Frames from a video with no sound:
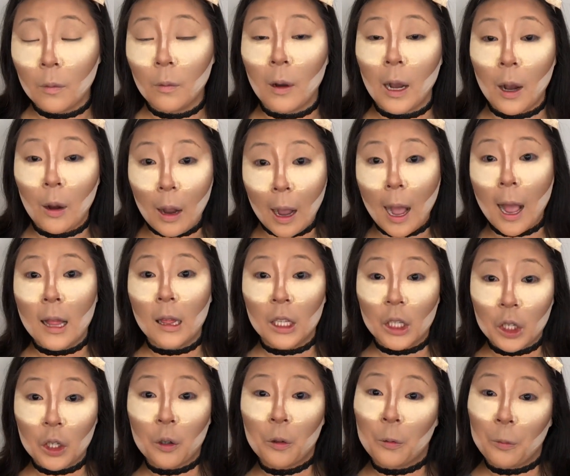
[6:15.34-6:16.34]
Wow, I
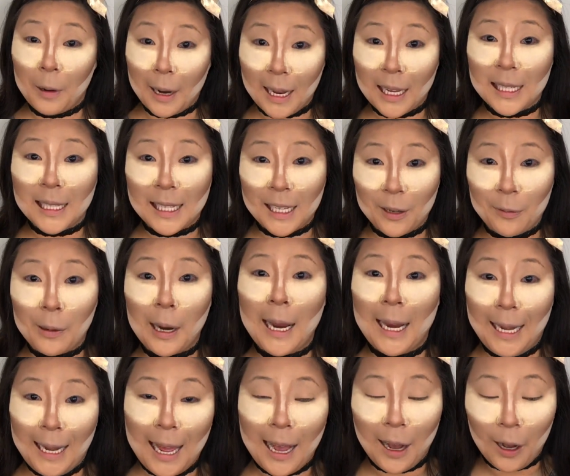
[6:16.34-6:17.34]
look crazy
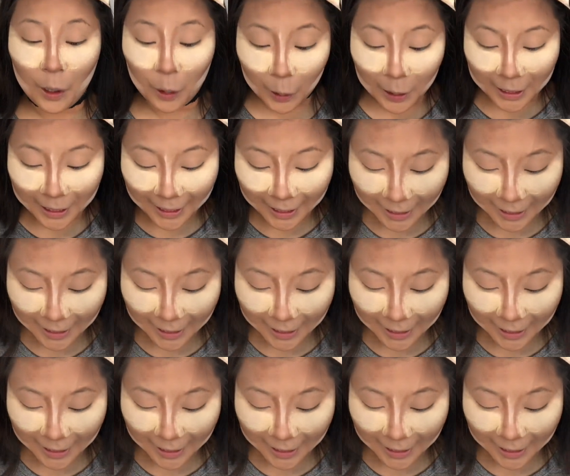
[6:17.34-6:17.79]
right now.